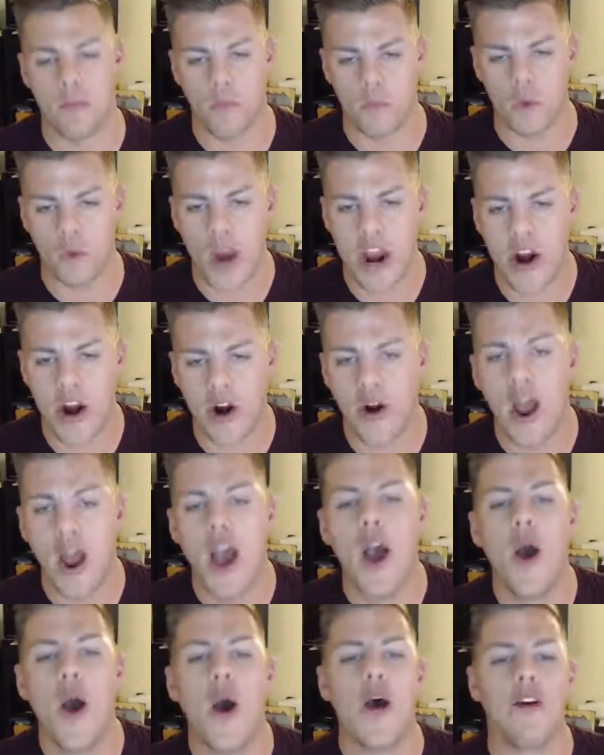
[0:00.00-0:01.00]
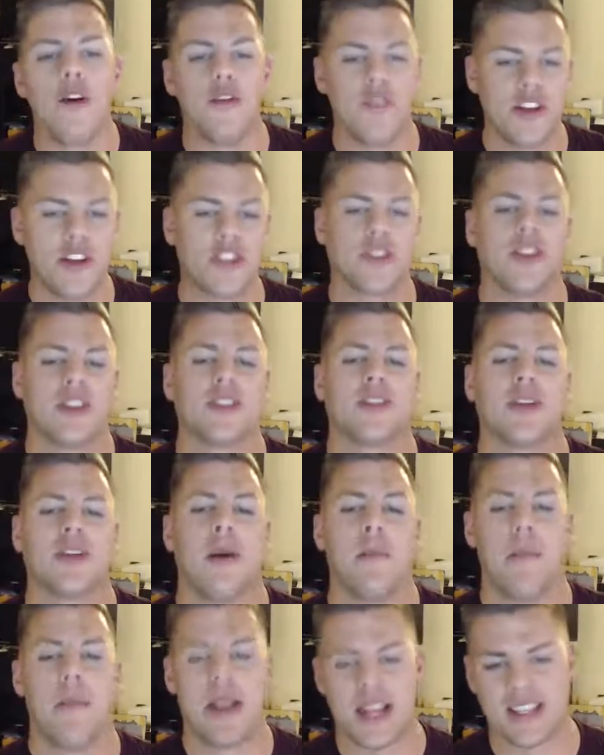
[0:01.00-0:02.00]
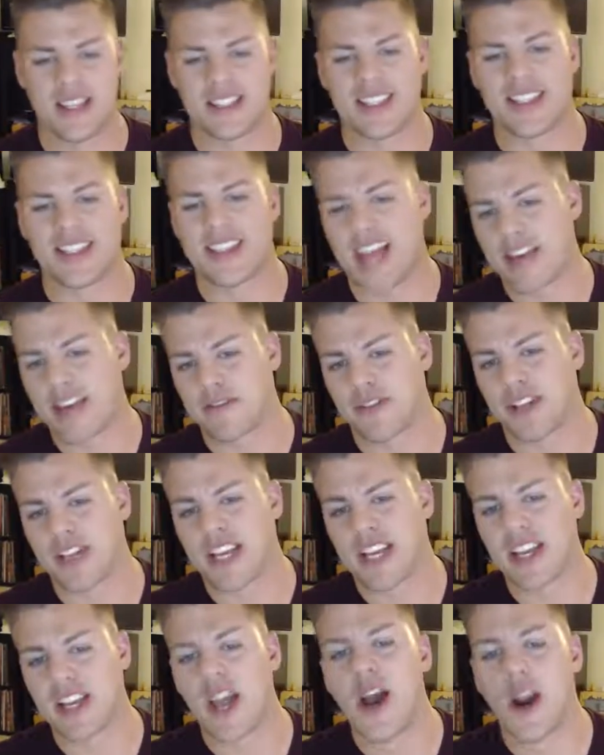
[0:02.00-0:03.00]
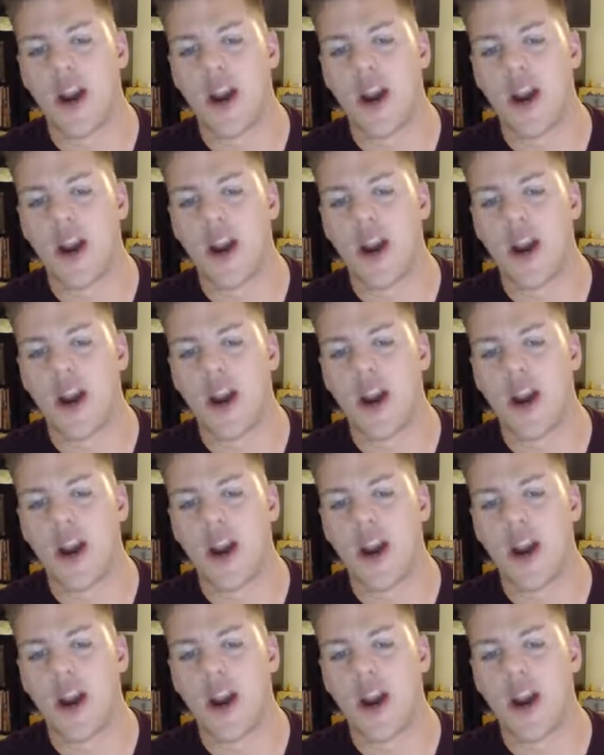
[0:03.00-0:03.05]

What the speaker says: Rare. Vigilance, Menace, Lifelink.